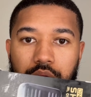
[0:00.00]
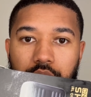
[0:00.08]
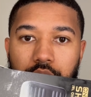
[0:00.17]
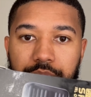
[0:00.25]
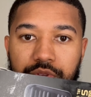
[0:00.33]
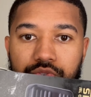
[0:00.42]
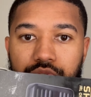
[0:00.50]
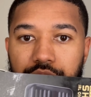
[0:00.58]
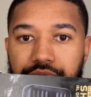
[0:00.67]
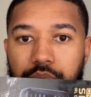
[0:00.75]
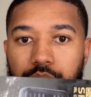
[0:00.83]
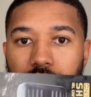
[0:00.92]
up the
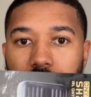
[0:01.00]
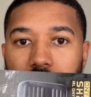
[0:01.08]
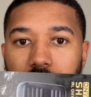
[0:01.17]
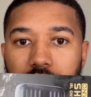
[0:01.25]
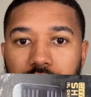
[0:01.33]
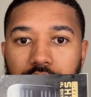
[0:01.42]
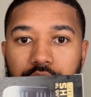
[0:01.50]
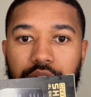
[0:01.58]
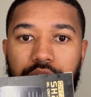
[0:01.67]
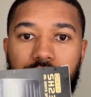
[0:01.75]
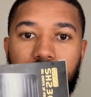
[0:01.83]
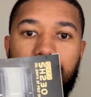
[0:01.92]
street from where I
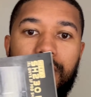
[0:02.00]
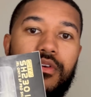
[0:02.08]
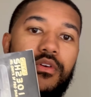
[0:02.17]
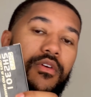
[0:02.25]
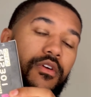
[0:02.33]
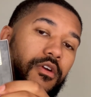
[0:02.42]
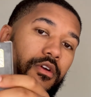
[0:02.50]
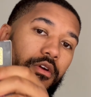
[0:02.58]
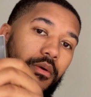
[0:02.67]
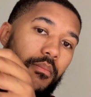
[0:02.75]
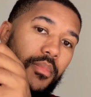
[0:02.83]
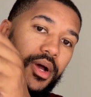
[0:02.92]
live.
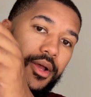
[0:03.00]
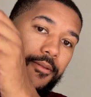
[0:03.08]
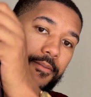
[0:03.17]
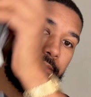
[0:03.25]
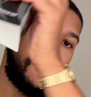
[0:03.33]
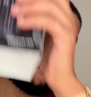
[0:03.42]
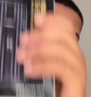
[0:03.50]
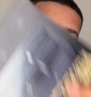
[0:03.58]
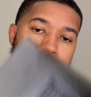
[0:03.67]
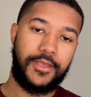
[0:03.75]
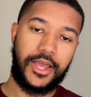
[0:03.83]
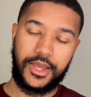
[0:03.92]
But
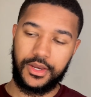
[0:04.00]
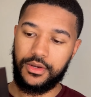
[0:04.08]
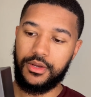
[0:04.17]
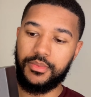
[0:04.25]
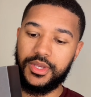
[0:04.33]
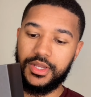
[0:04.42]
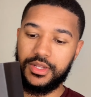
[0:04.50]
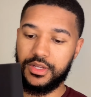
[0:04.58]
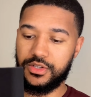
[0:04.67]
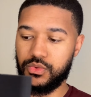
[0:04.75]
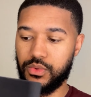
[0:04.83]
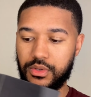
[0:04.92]
I ended up getting
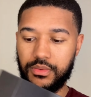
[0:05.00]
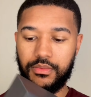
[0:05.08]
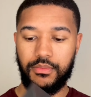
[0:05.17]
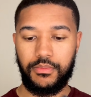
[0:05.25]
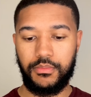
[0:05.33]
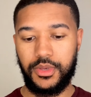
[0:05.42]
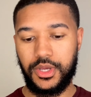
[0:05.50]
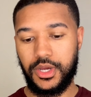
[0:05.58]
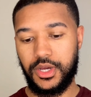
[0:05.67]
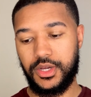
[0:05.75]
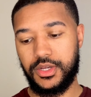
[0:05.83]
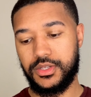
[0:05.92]
this one
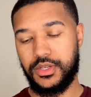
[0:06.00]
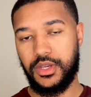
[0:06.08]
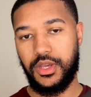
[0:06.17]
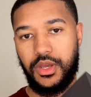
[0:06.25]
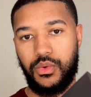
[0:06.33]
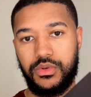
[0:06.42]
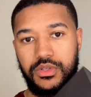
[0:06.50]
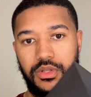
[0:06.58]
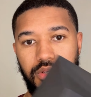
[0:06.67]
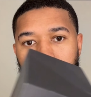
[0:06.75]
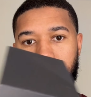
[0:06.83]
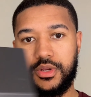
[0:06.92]
because it was a
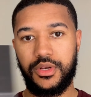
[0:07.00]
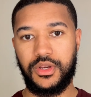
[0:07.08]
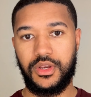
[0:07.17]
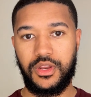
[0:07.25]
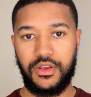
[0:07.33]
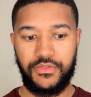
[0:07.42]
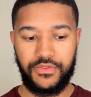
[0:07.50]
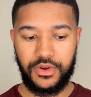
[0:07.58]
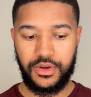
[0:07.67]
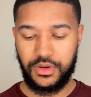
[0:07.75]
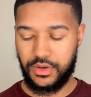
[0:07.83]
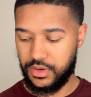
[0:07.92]
little bit
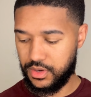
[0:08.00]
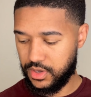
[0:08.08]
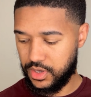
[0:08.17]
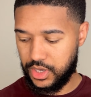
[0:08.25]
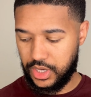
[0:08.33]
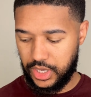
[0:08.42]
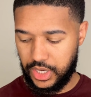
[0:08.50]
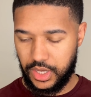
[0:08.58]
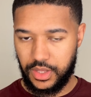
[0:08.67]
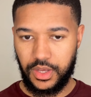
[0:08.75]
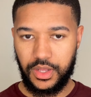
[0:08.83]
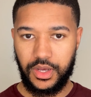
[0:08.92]
different
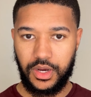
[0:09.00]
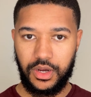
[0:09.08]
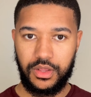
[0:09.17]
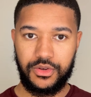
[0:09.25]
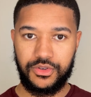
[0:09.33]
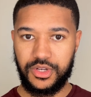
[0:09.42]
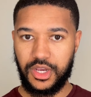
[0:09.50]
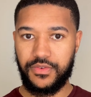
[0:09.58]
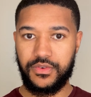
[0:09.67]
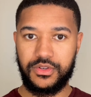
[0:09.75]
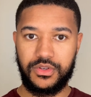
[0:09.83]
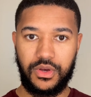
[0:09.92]
than the other
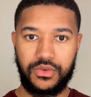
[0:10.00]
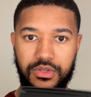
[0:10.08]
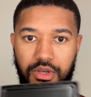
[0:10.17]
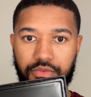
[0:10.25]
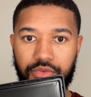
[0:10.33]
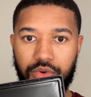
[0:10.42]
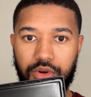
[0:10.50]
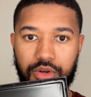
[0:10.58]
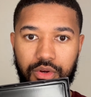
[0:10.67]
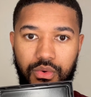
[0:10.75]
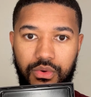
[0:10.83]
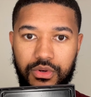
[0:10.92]
shaver. So I was looking for a
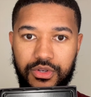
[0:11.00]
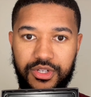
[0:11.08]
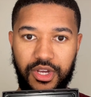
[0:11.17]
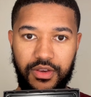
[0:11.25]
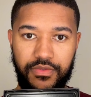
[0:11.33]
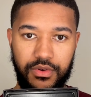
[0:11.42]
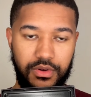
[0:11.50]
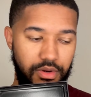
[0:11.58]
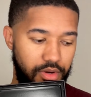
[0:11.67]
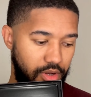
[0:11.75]
newer shaver.